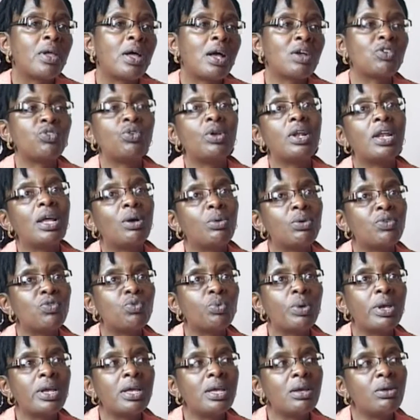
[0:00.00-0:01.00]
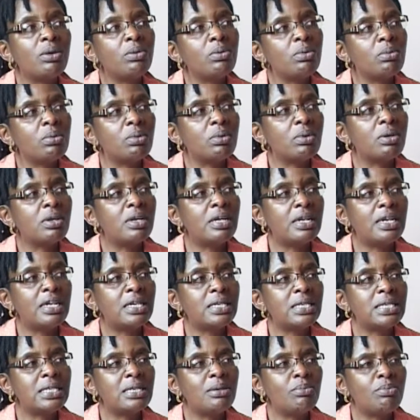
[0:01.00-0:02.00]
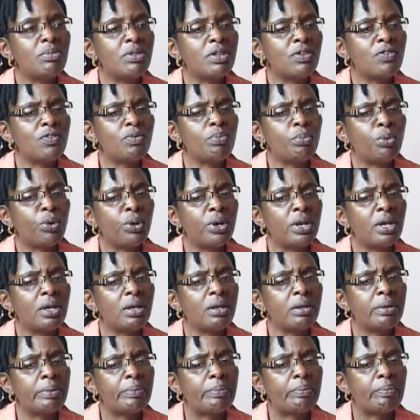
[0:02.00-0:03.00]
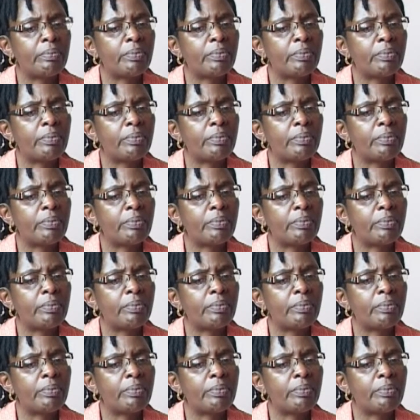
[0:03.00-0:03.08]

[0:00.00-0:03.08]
Actually, I was working in a team this morning,